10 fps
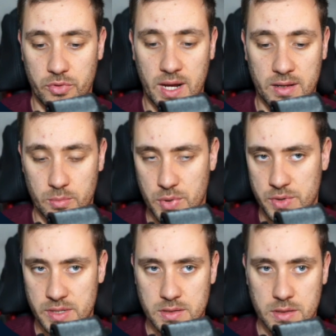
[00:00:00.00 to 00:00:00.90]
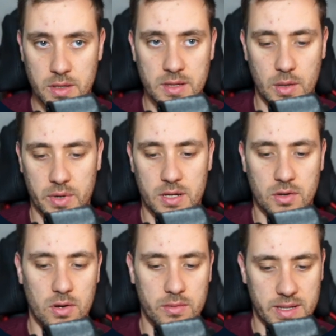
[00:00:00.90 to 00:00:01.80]
React component that we're going to
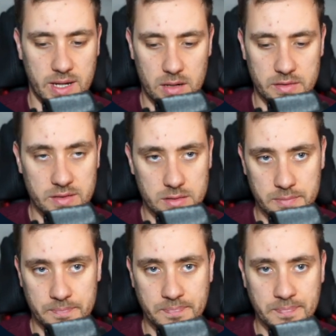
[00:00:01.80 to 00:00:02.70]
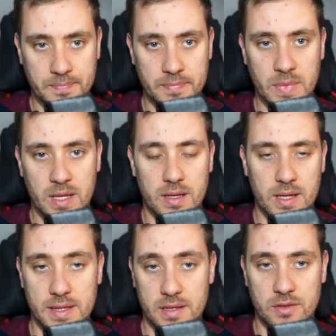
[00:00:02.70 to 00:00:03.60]
call carousel.
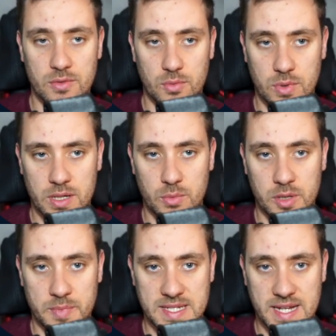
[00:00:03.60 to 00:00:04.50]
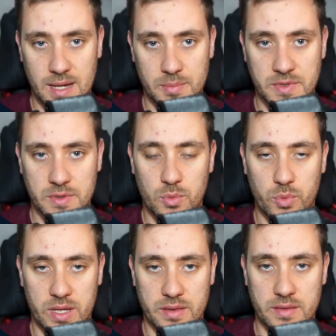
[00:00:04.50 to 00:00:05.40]
And this one will be typed
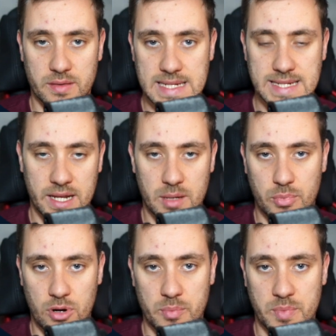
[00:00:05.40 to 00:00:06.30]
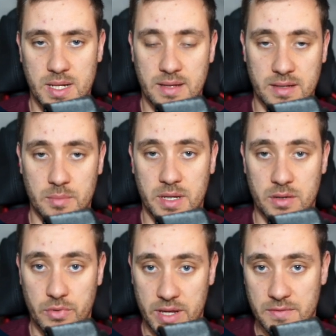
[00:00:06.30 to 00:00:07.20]
with a data prop. That's going to be an
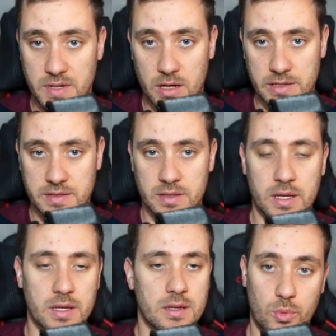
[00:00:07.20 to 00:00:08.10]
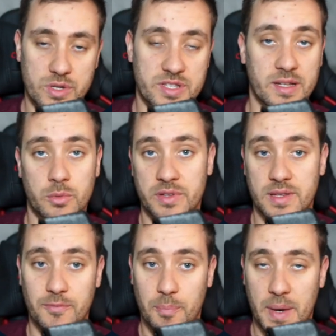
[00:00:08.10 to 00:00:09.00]
array of dogs, which is going to
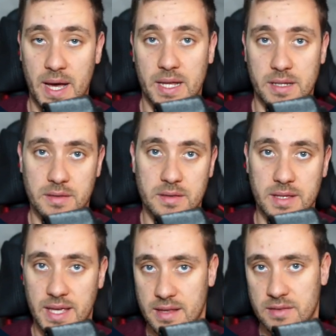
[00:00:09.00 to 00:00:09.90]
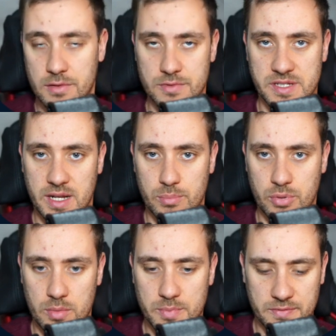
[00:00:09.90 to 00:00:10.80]
receive by the get server side
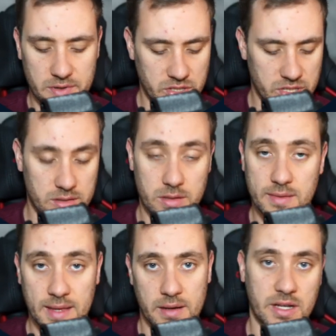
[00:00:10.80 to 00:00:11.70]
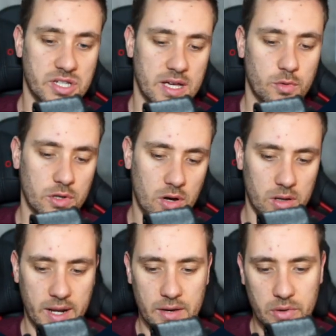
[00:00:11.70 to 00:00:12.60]
props function that Next.js will call
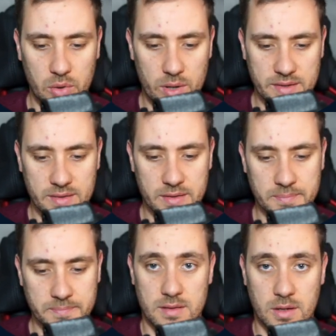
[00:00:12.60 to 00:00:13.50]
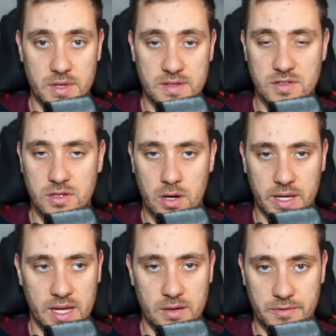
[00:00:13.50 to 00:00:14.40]
on every request. Now this dog
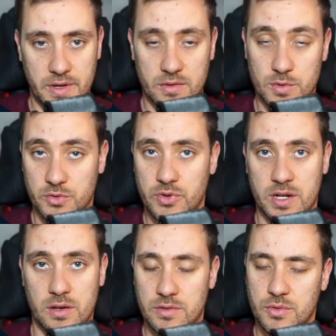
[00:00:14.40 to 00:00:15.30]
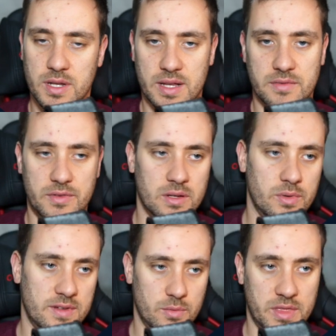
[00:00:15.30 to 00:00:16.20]
interface was created also in the last video.
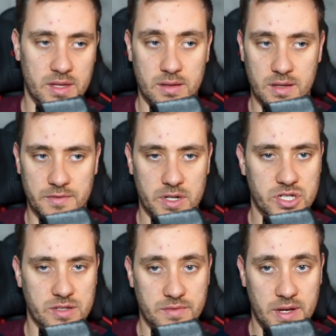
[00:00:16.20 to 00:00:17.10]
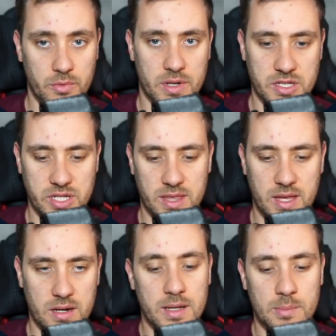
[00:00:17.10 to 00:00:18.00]
It's within the definitions file. We're going to check
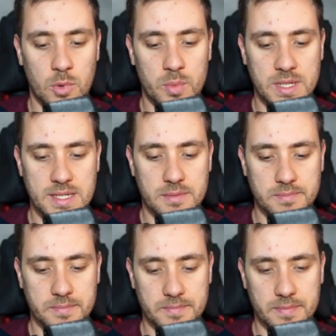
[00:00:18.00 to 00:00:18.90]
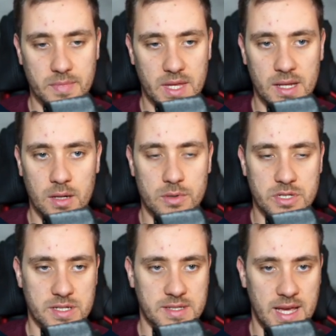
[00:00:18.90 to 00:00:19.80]
that in a moment. And then we
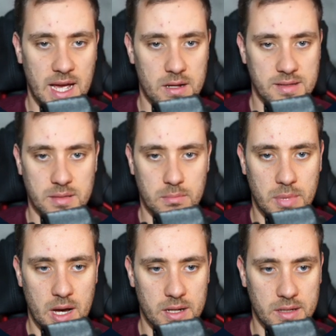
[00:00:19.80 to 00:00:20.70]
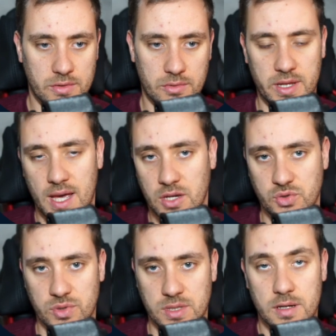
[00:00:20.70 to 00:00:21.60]
just added some body to the
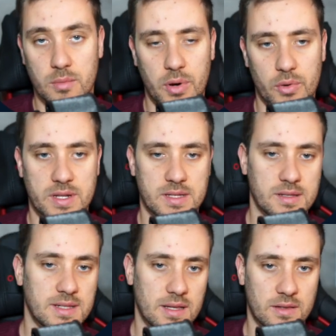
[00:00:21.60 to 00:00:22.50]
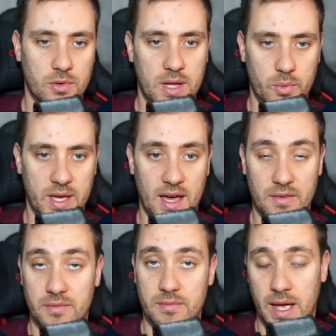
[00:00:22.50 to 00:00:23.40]
actual component so that we
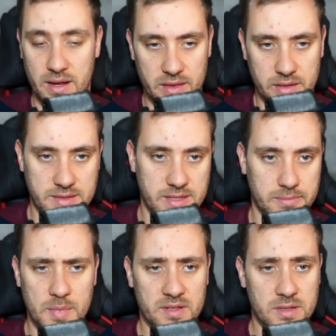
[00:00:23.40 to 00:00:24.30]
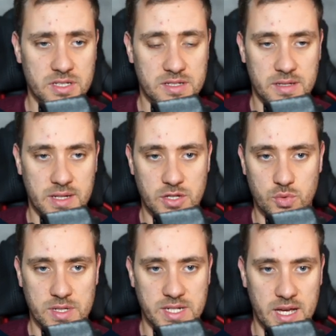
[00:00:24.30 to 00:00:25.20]
have anything to see. Basically just an
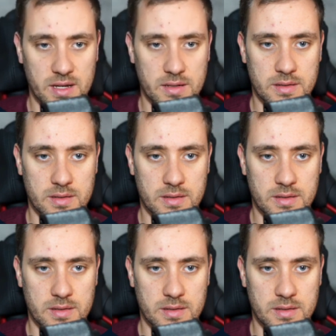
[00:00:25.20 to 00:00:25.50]
h1 tag